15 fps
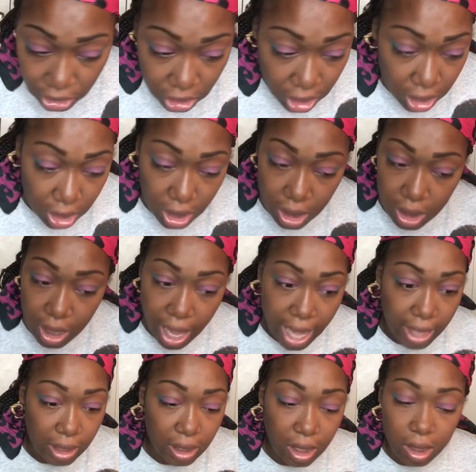she just
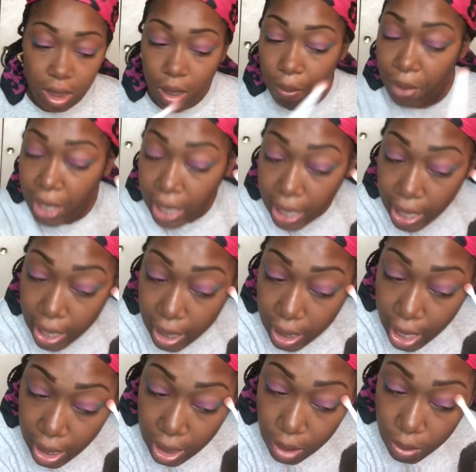like disappeared.
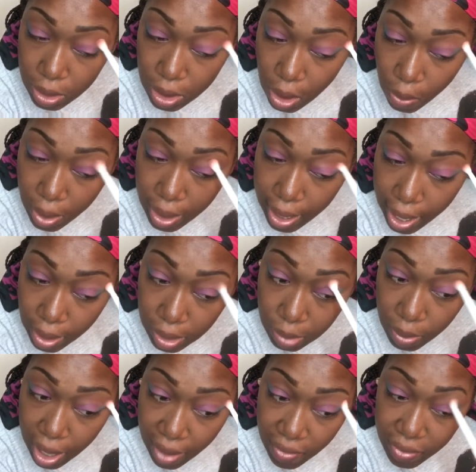Like, there was no
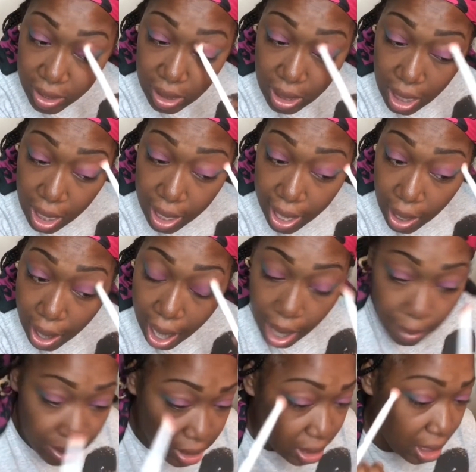announcement. I even seen her like
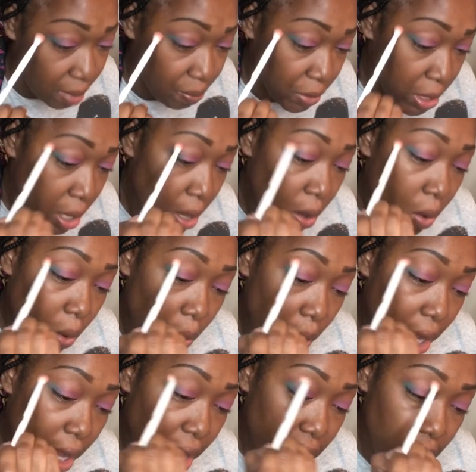commenting
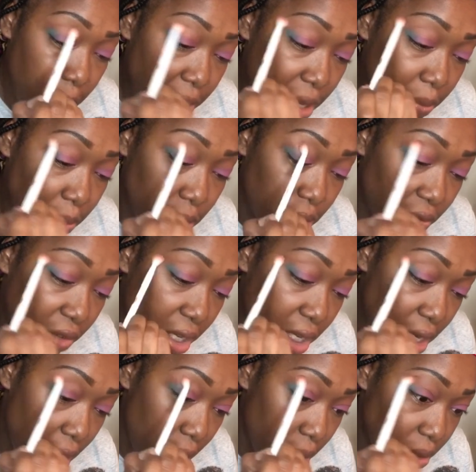on other people's
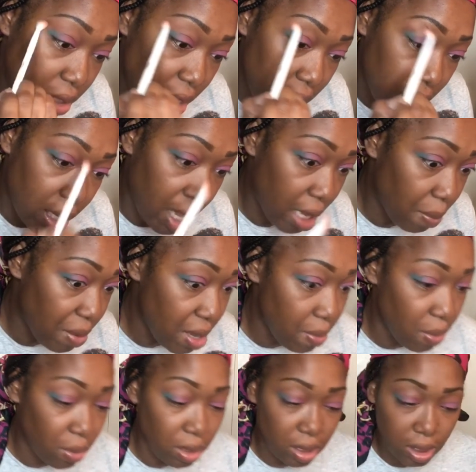videos, and like
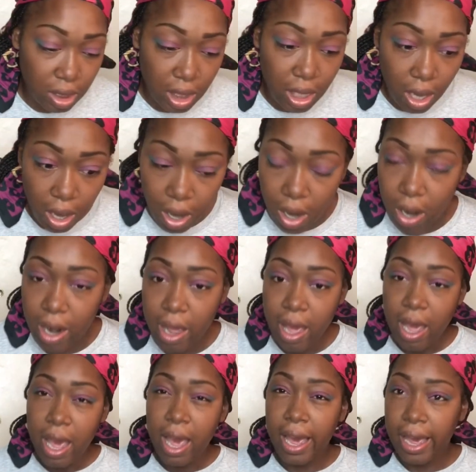people will see her
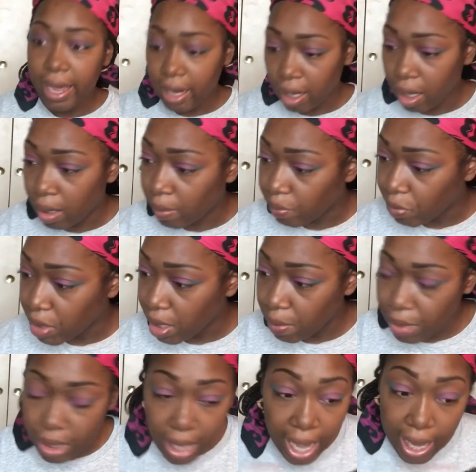and
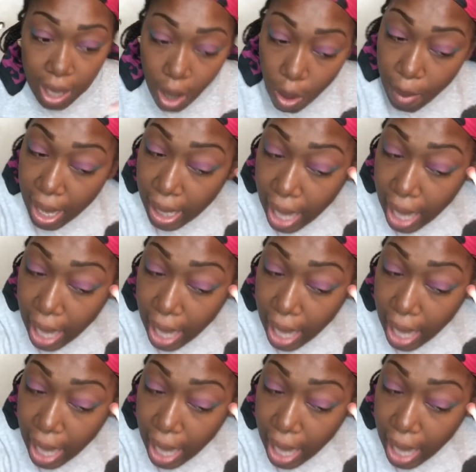be like, oh my